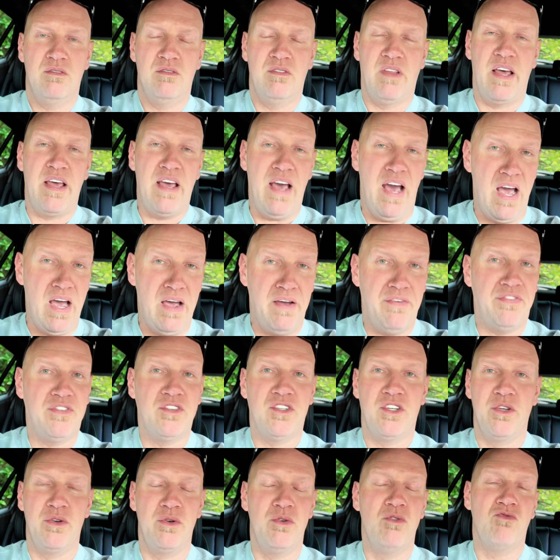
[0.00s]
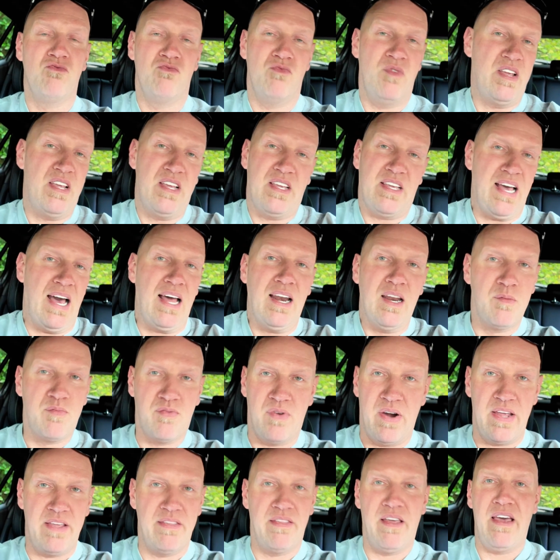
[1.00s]
They have to
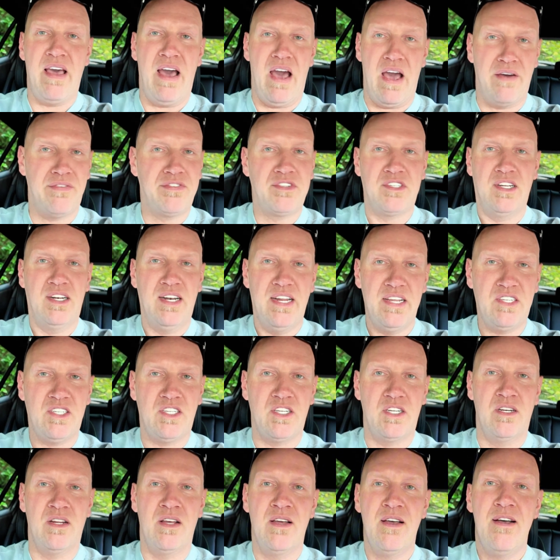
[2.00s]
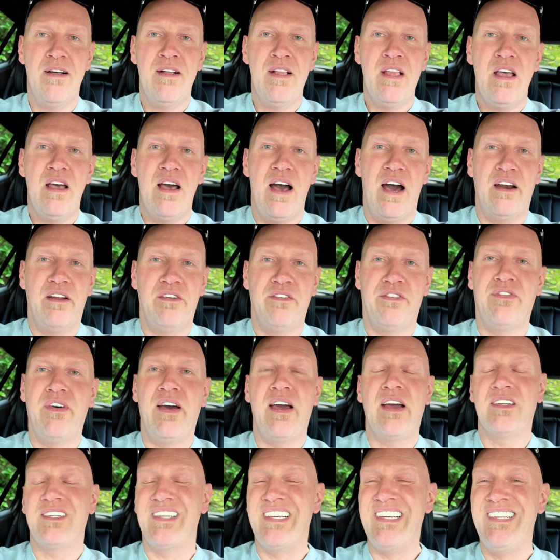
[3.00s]
recalibrate. They have to listen. And in
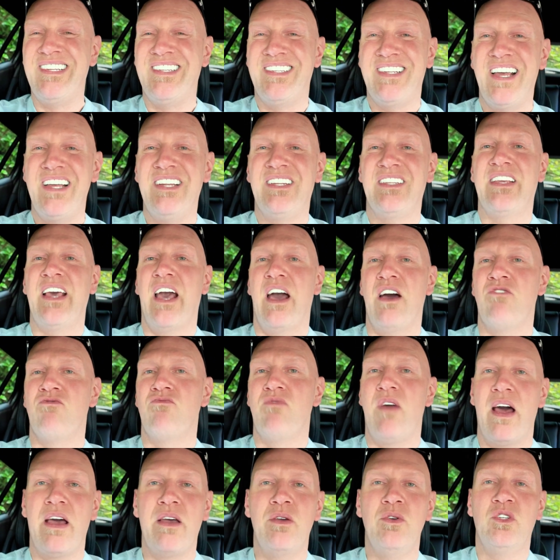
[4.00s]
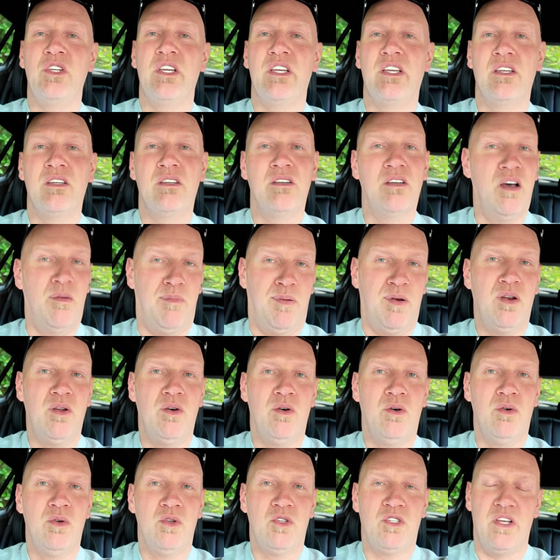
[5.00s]
fact, he did get a rousing
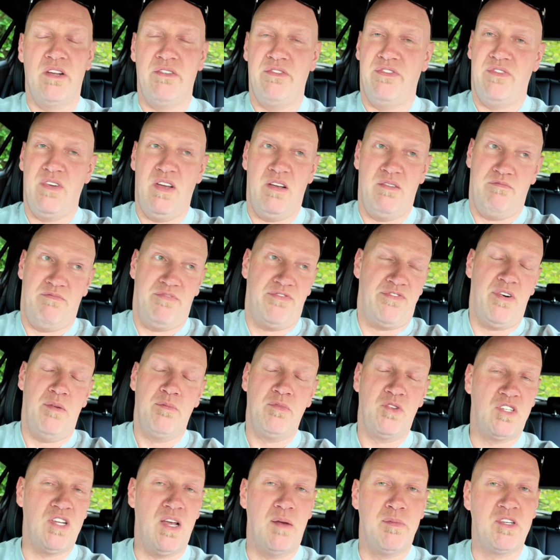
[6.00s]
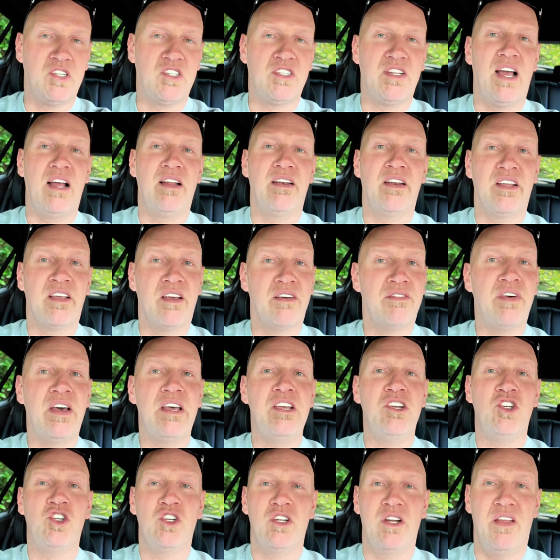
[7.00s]
applause and from some a standing
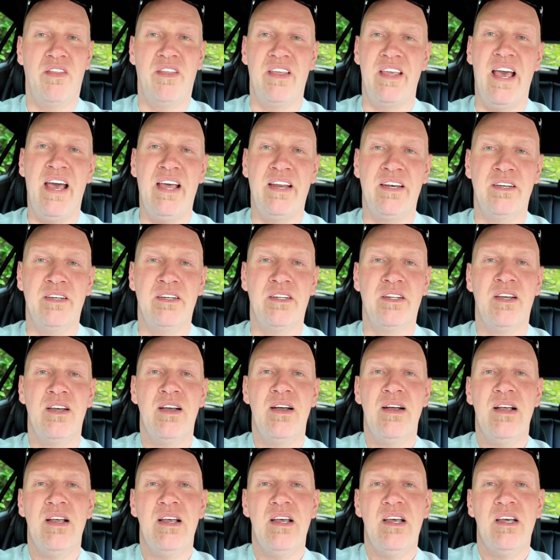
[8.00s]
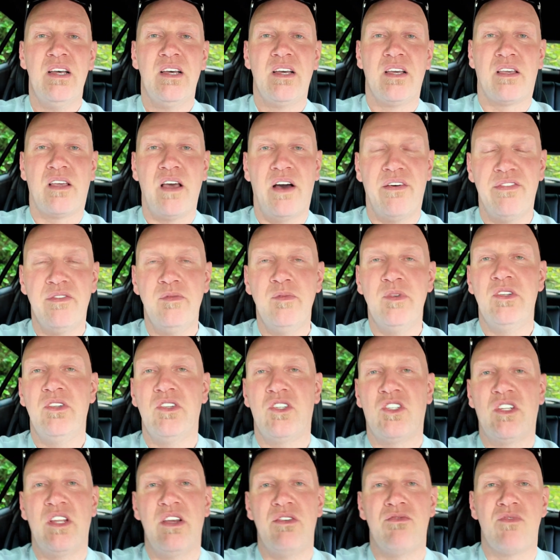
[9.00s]
ovation at the end.
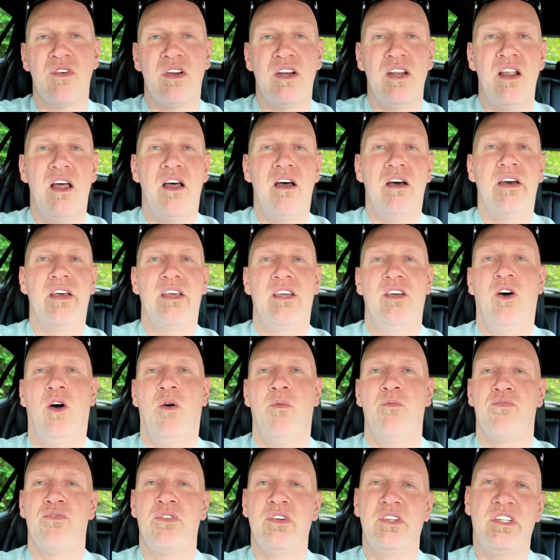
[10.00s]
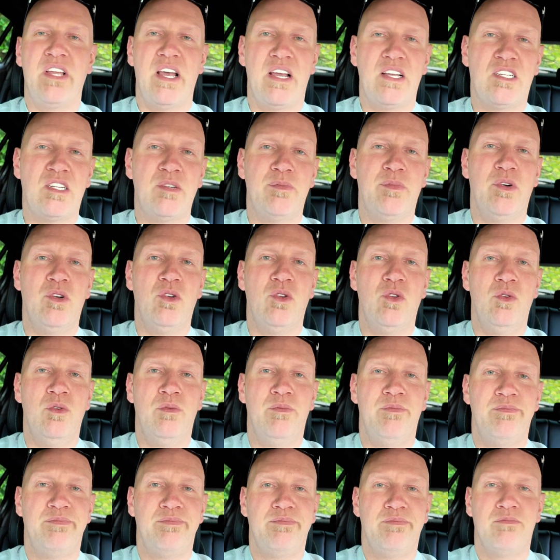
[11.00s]
Governments that rely on
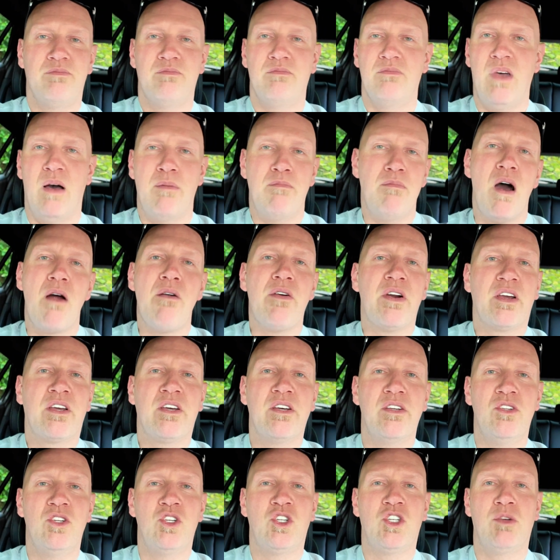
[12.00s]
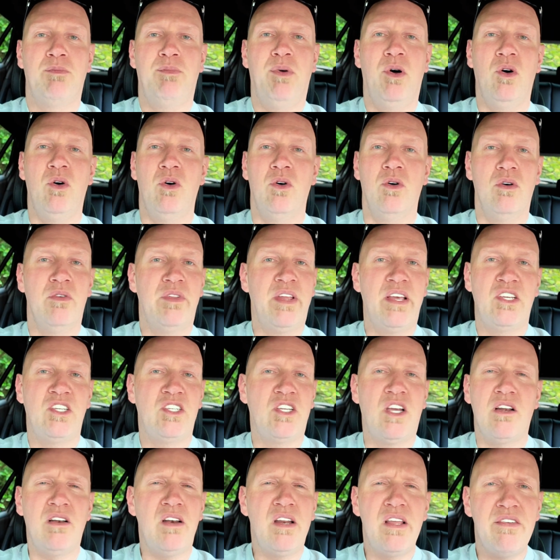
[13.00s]
predictable American support, they
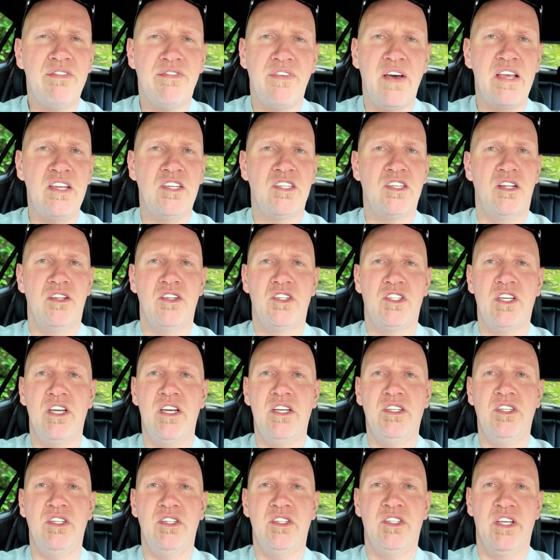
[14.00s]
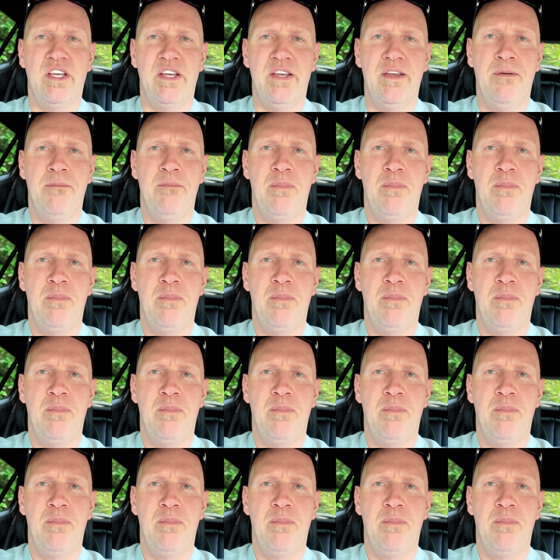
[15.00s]
suddenly face uncertainty.